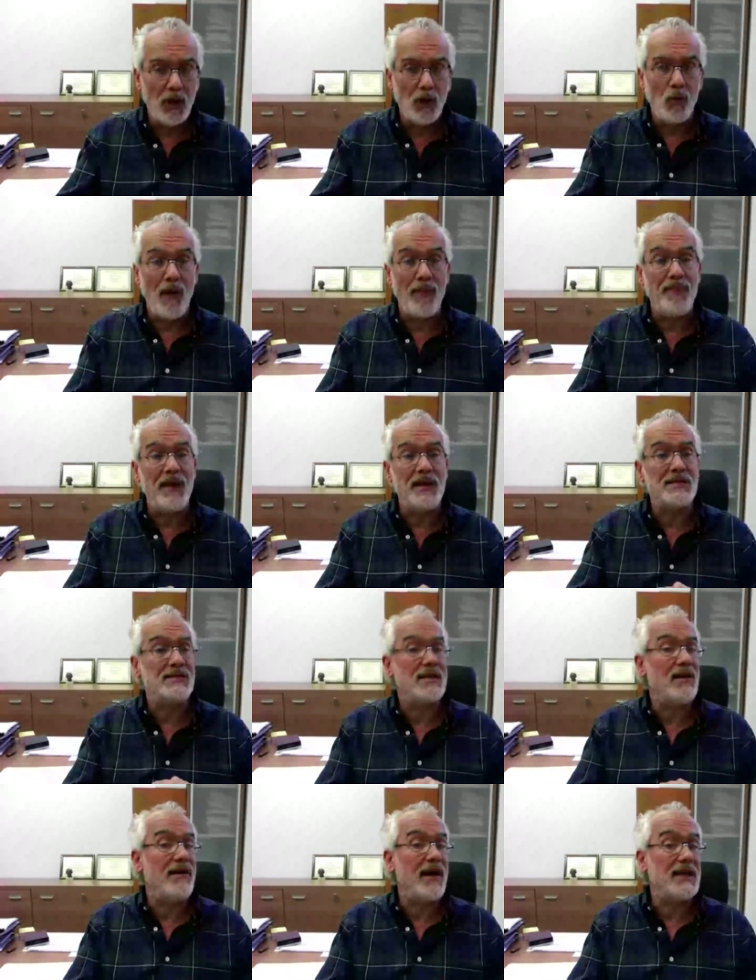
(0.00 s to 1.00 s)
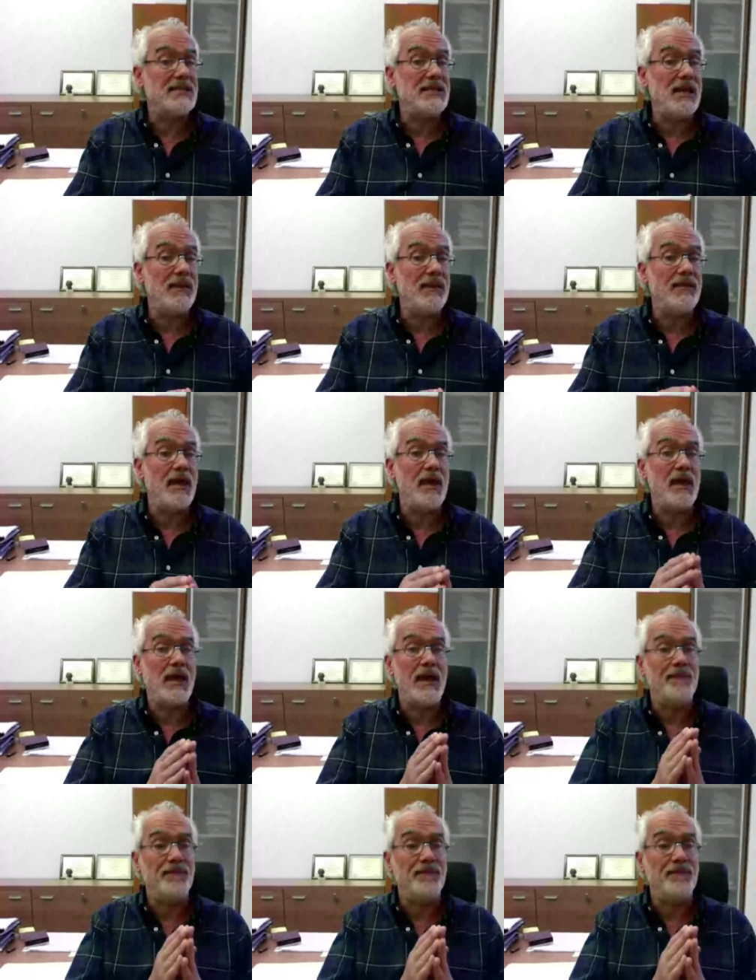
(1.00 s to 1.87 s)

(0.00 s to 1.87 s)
when there is a vaccine they can